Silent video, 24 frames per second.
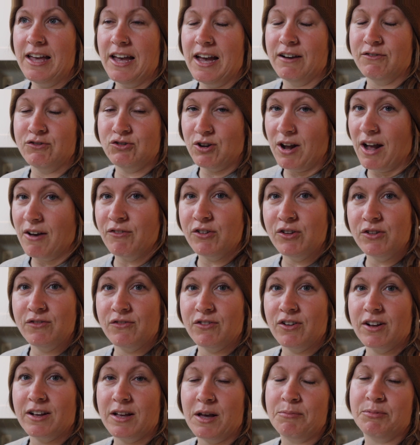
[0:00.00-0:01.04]
have traveled
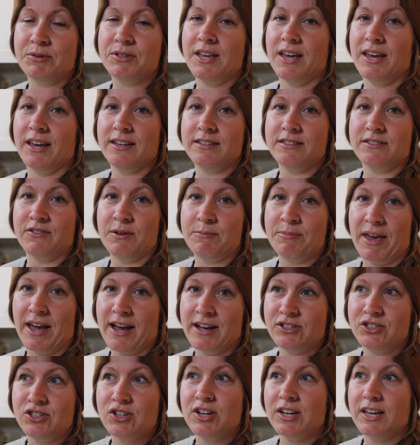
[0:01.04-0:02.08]
for a couple days from the
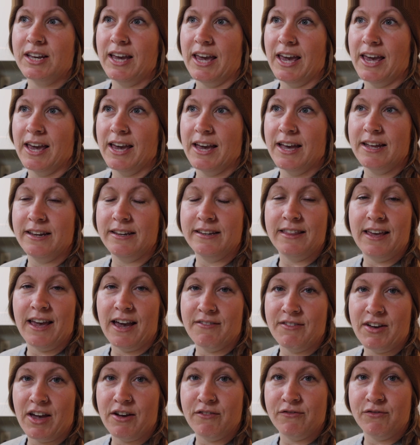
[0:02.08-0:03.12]
hatchery and they
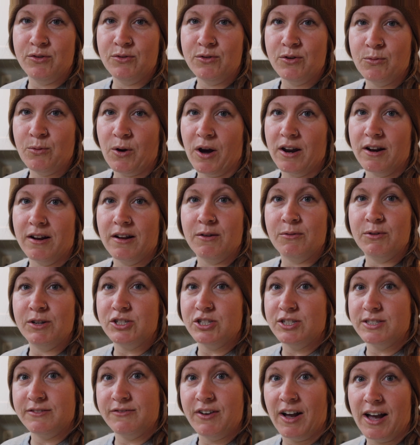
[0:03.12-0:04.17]
haven't had food or water,
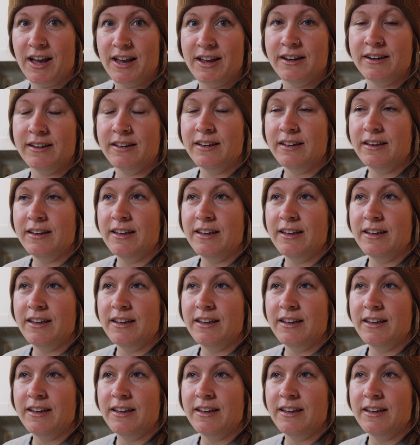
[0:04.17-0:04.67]
which is fine.